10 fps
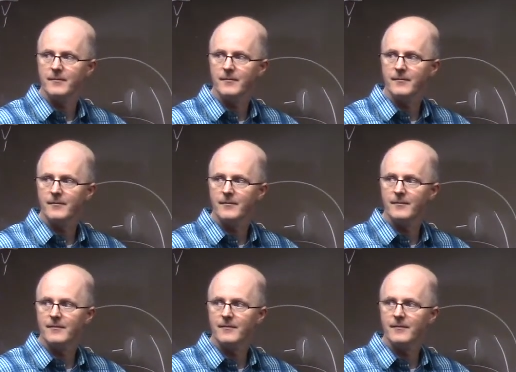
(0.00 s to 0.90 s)

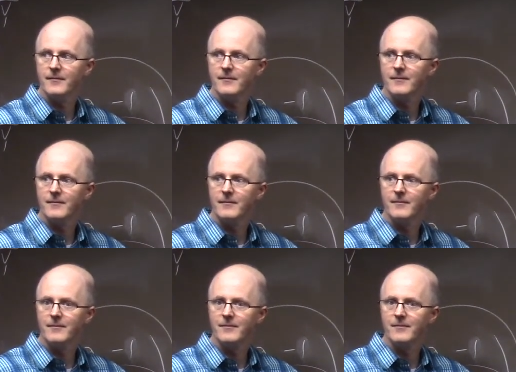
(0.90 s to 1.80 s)

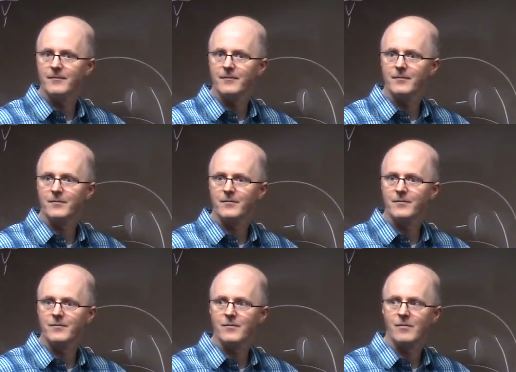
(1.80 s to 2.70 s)

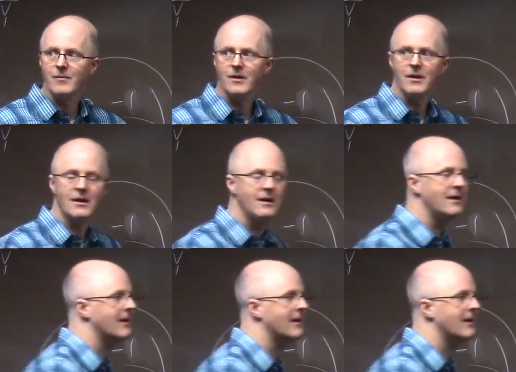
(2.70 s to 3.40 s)
[no speech]